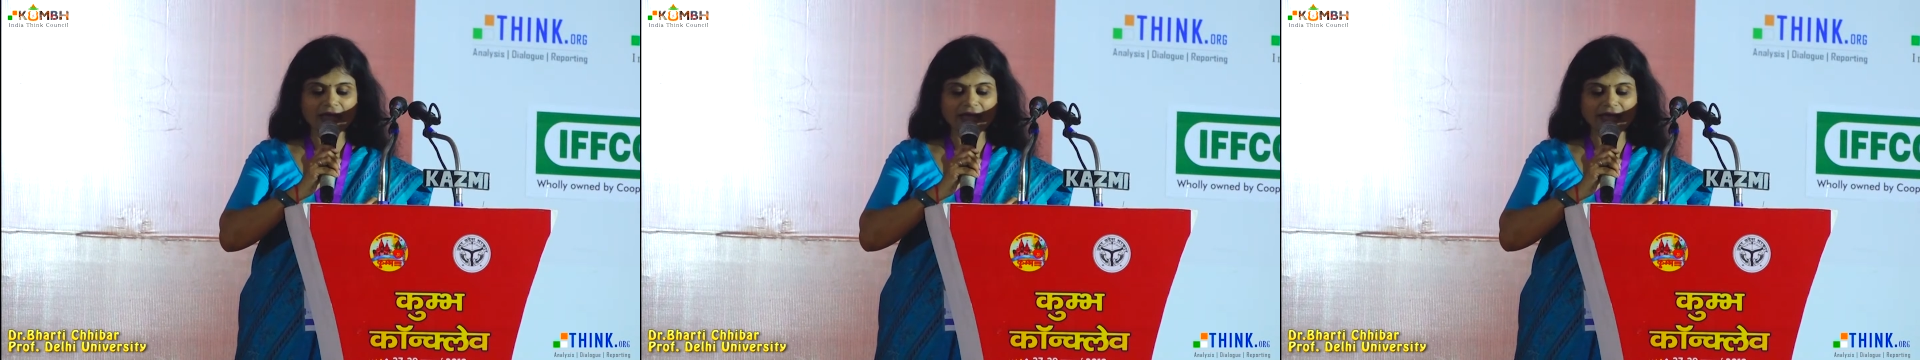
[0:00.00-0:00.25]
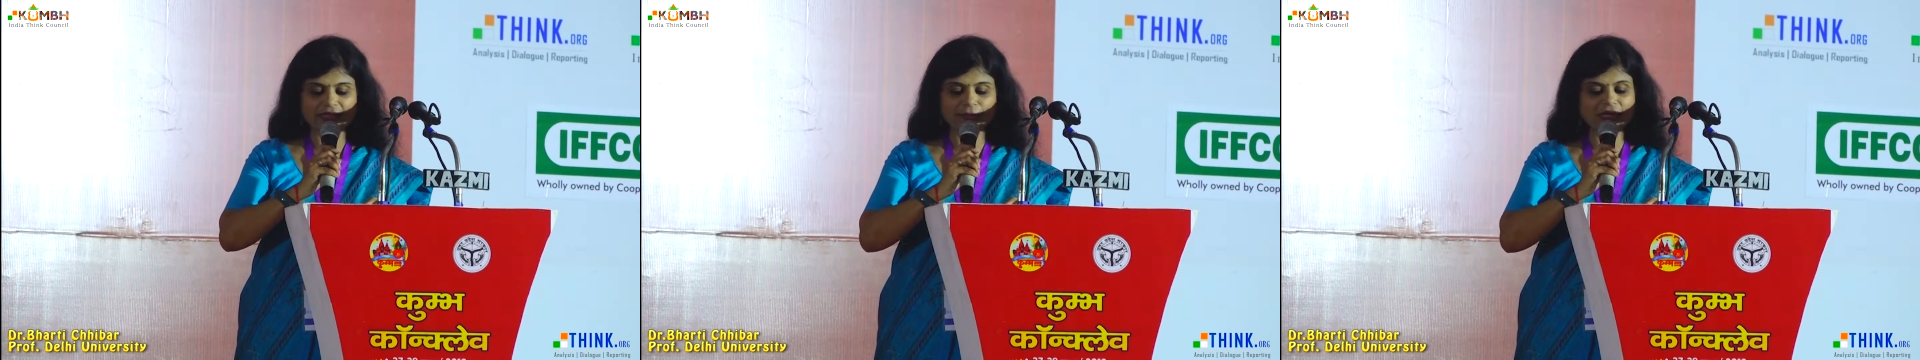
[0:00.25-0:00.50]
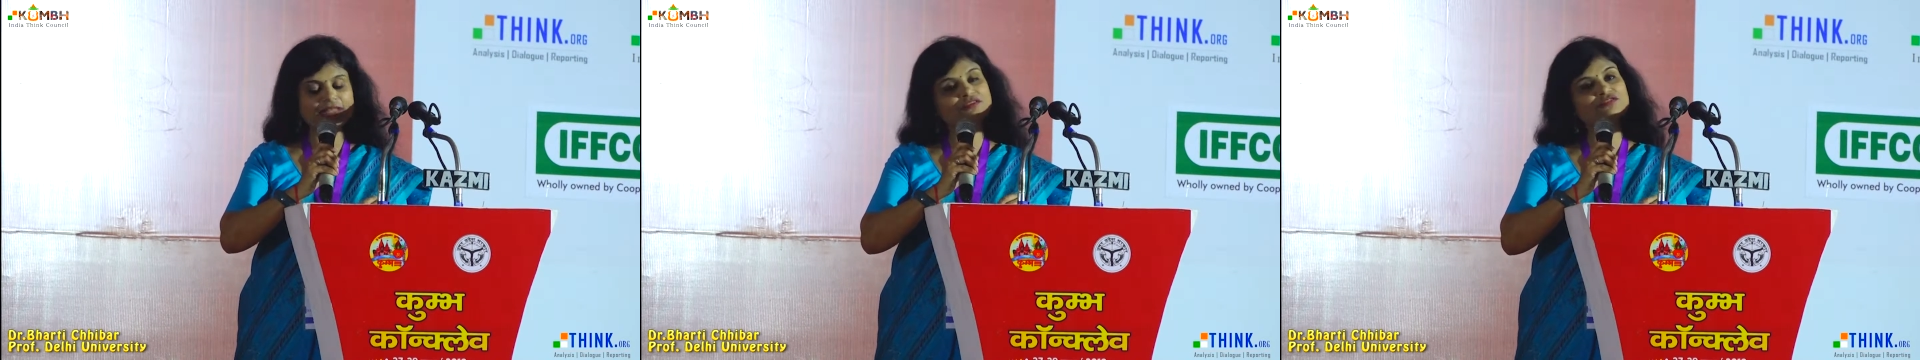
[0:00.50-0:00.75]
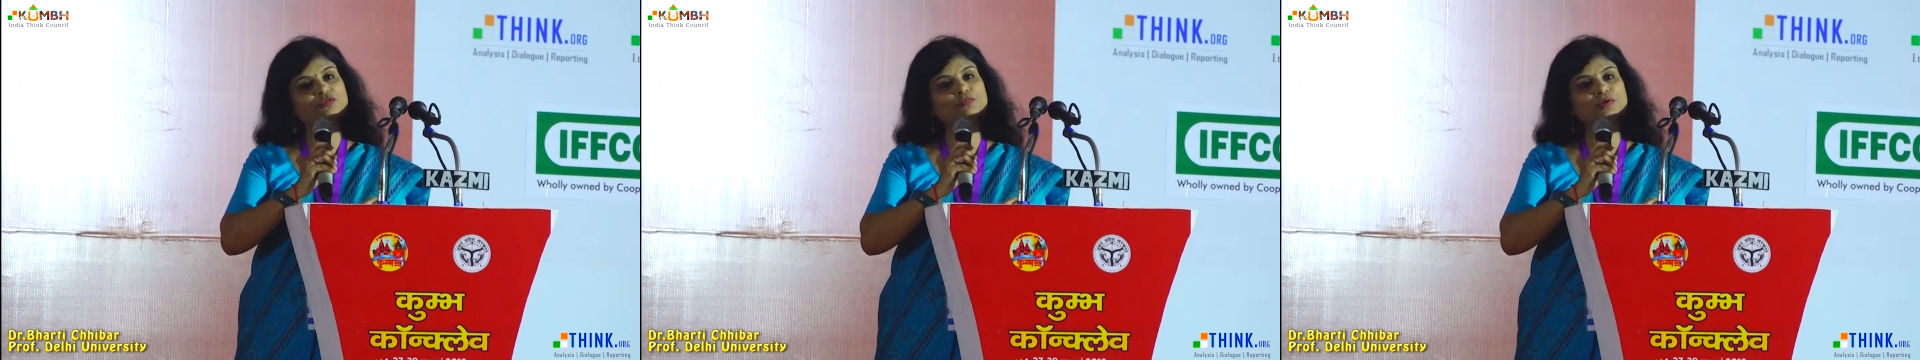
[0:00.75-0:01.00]
and
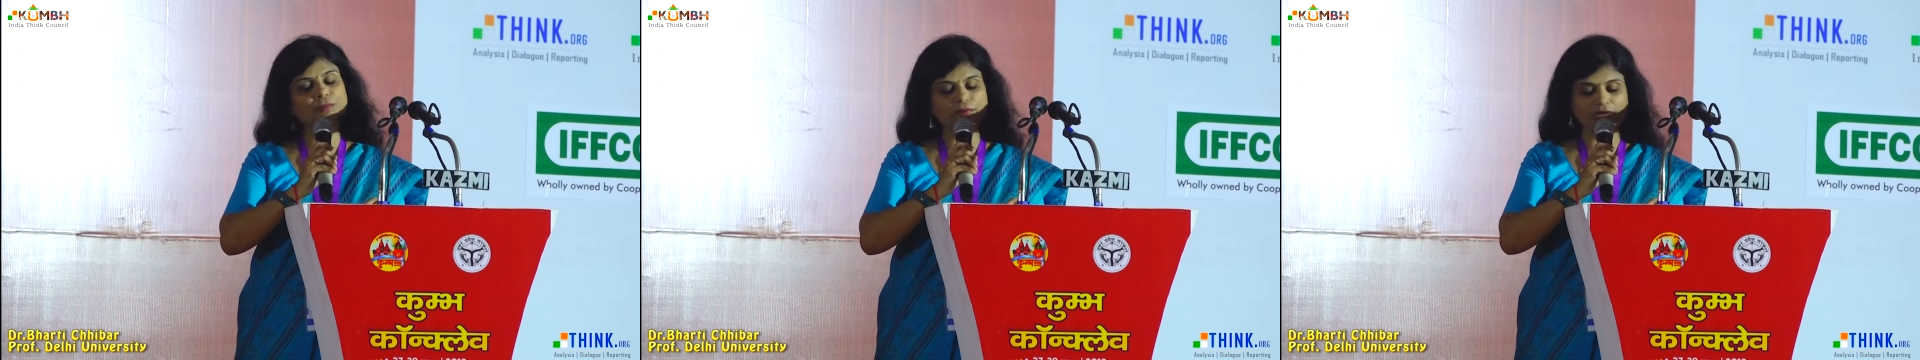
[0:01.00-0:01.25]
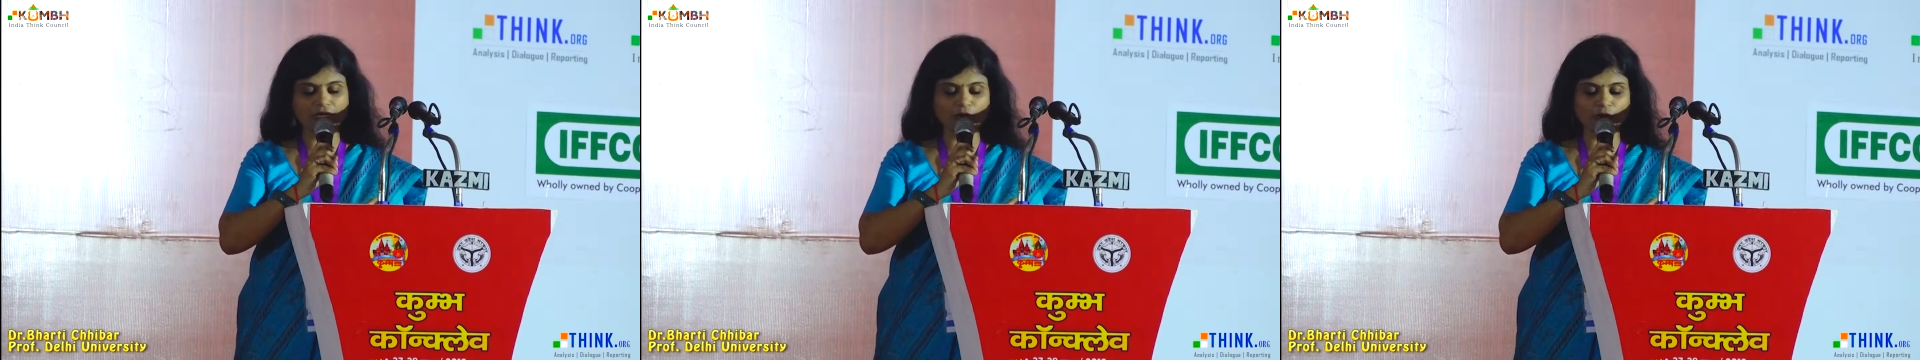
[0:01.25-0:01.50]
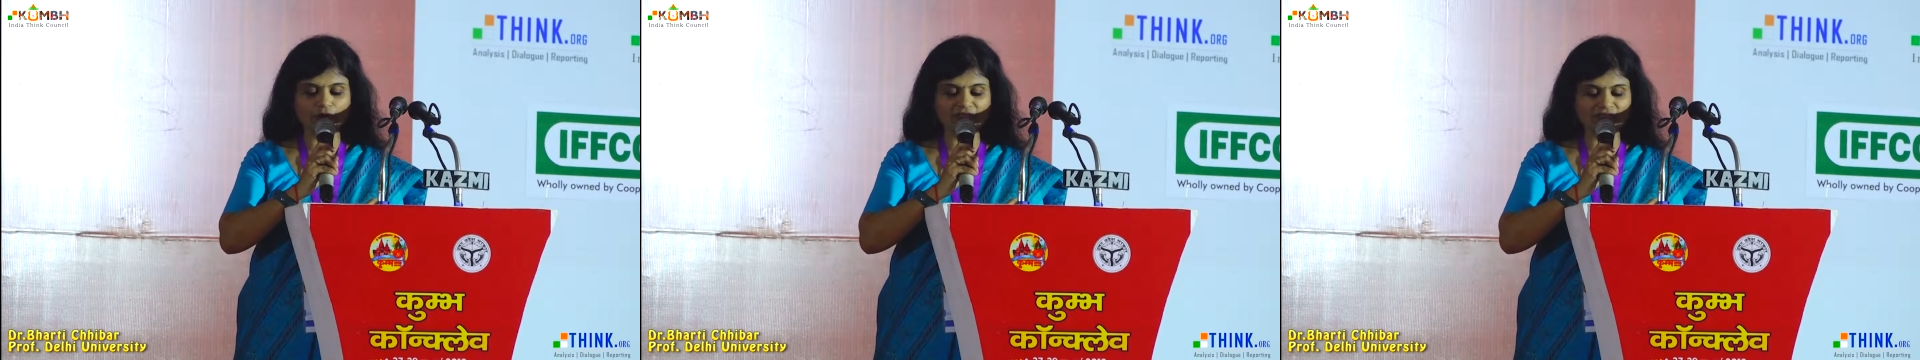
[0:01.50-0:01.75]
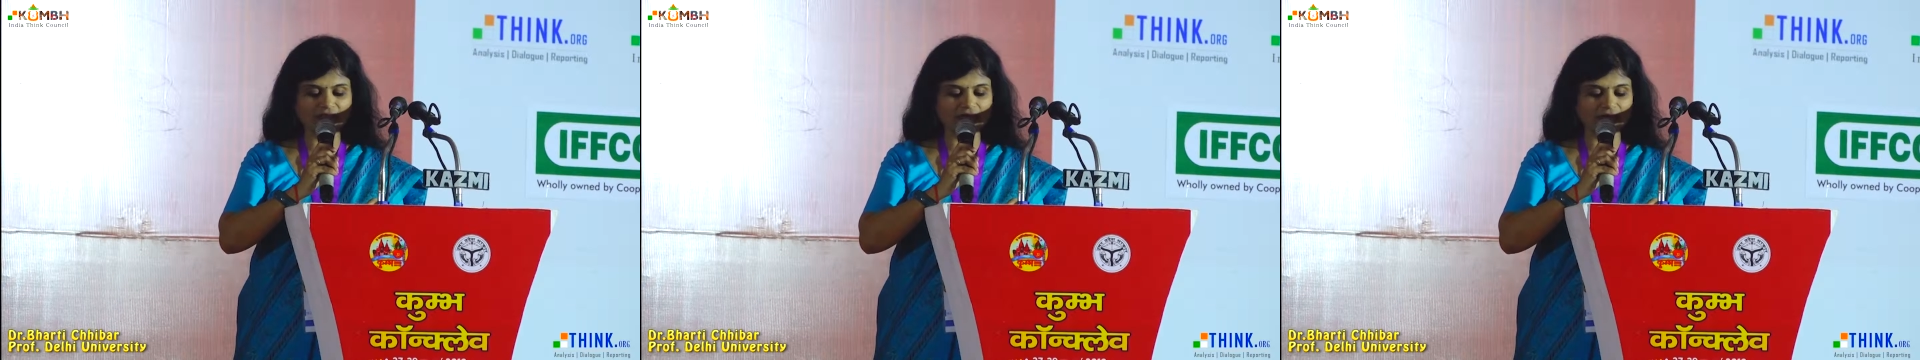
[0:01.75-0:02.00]
billions of people
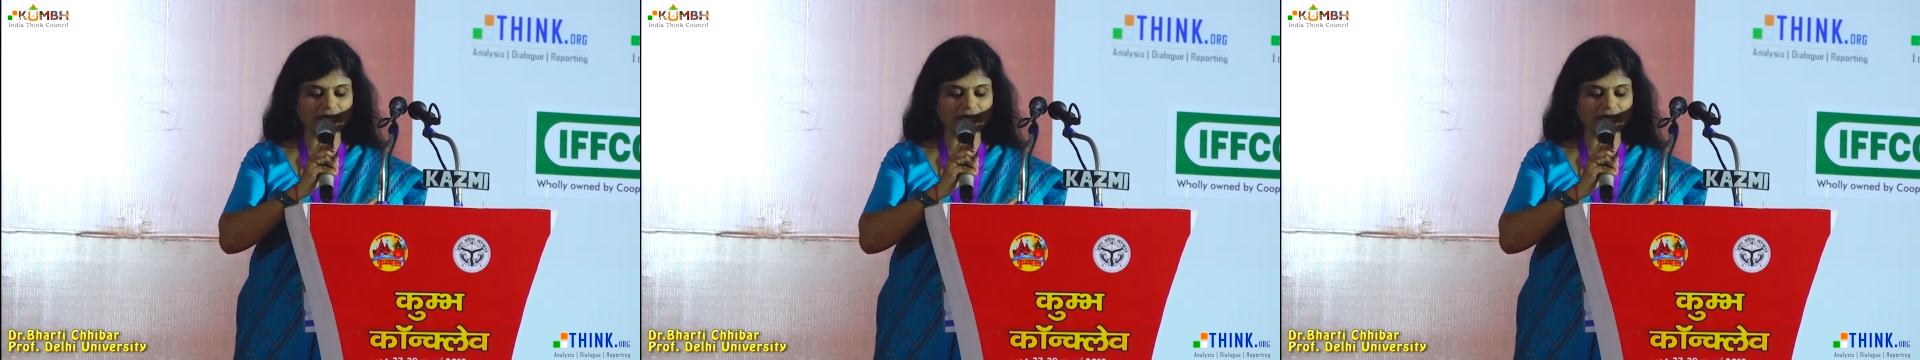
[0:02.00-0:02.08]
across the